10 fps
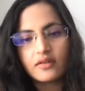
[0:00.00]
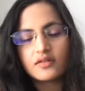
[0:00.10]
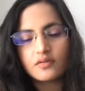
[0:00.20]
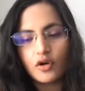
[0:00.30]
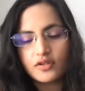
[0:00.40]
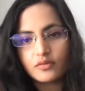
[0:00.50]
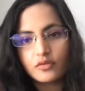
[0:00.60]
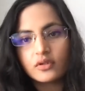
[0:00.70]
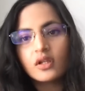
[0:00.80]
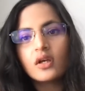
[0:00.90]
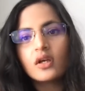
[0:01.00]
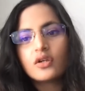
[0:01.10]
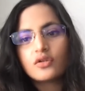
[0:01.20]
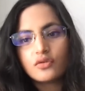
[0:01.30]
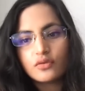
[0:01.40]
it's possible
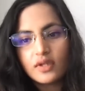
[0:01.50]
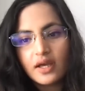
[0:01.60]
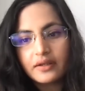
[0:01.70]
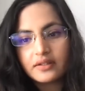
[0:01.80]
to do that.